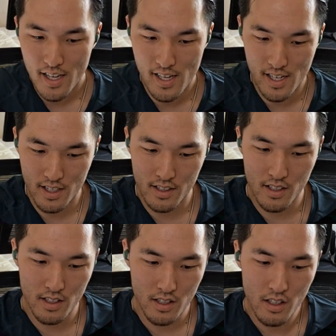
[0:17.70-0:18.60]
And
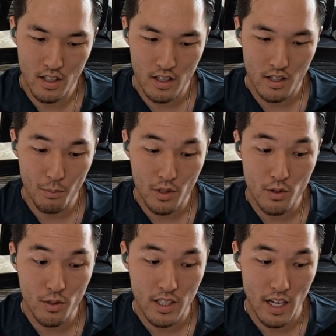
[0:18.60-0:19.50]
the
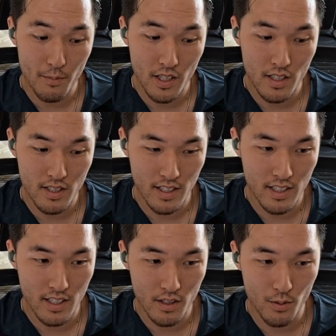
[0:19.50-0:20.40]
person who gave me this
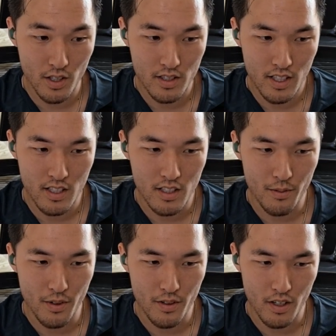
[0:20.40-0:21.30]
idea was... Here,
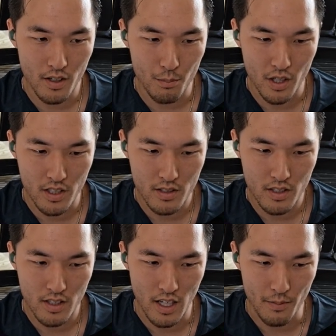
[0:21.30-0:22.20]
let me bring his
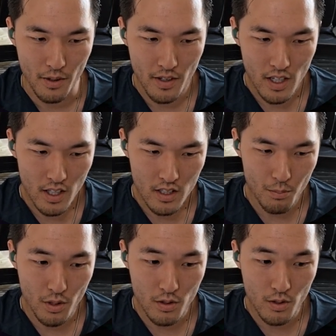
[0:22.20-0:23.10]
name up. The
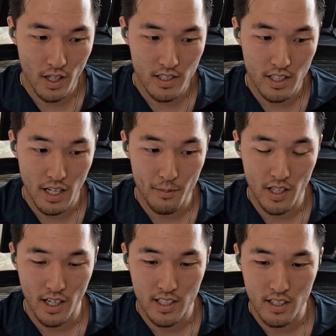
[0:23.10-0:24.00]
person who actually gave me
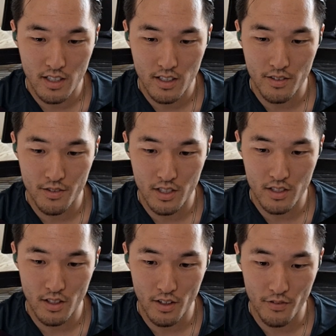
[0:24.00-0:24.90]
the idea of
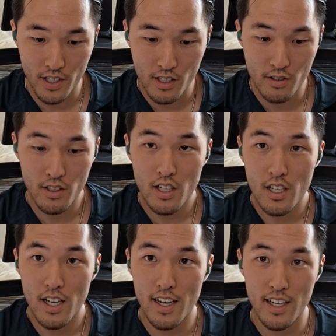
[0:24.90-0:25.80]
this video,
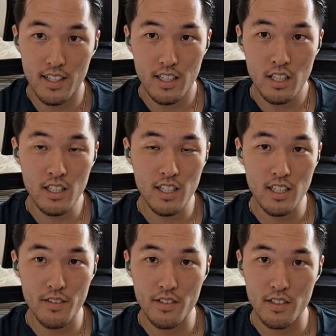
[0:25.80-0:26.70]
and he
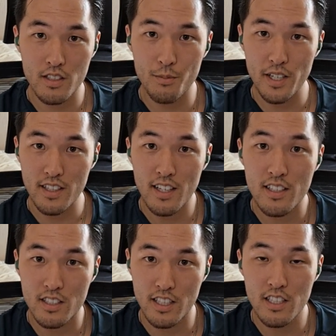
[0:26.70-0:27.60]
didn't give it to me
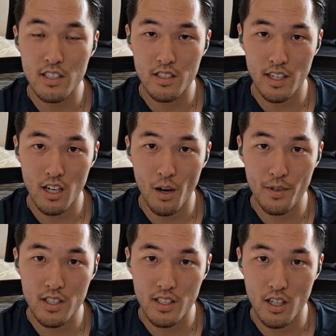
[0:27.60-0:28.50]
intentionally. He just like
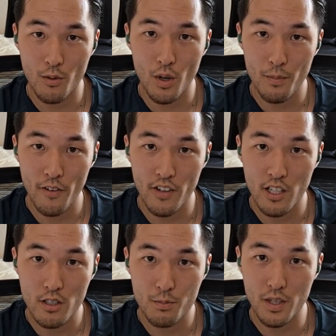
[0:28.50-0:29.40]
commented on one of my
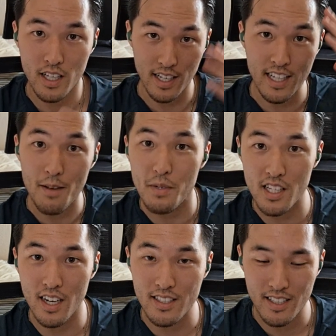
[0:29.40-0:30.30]
videos, but then it gave me
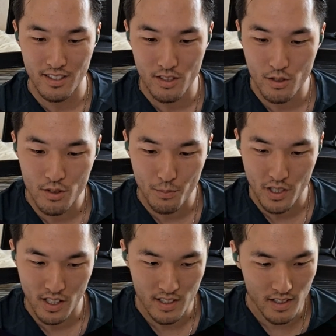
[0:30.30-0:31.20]
the idea to do
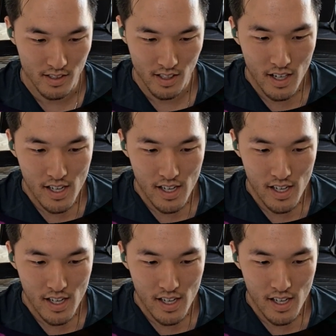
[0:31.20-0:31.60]
something like this.